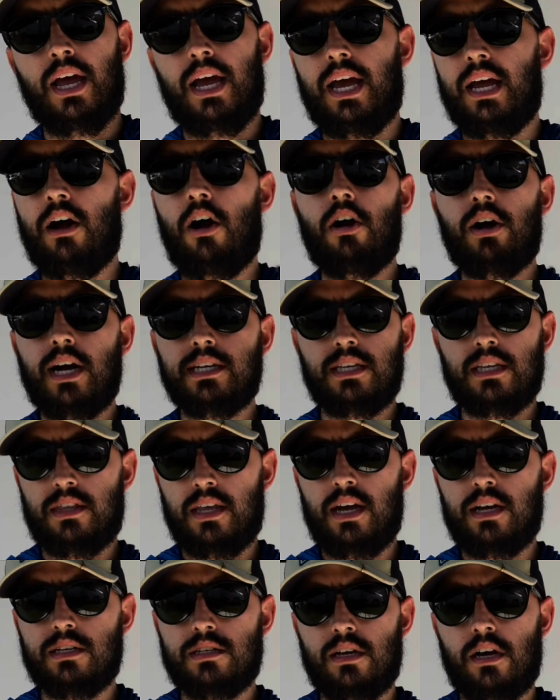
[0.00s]
and all kinds of
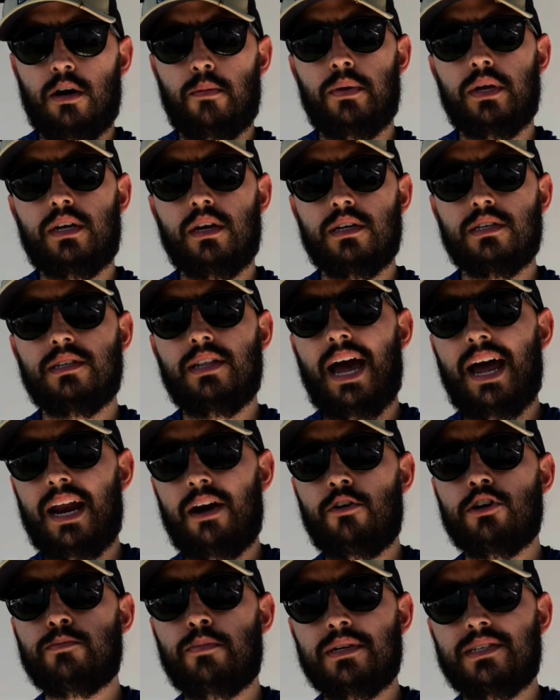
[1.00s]
things there because that
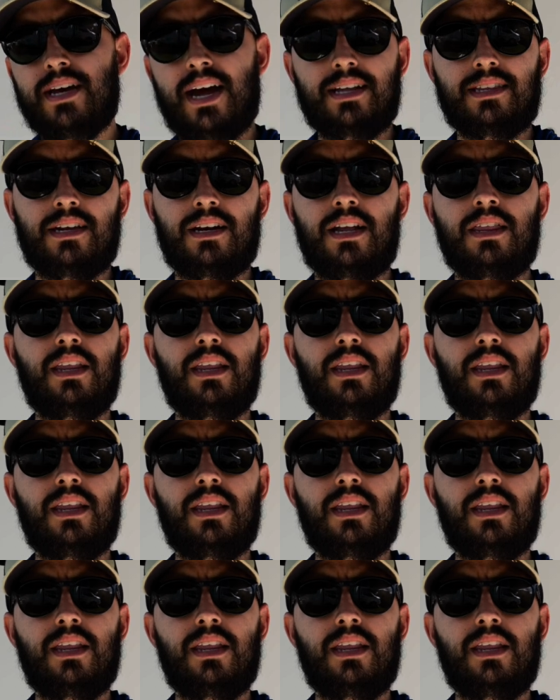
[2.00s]
area is protected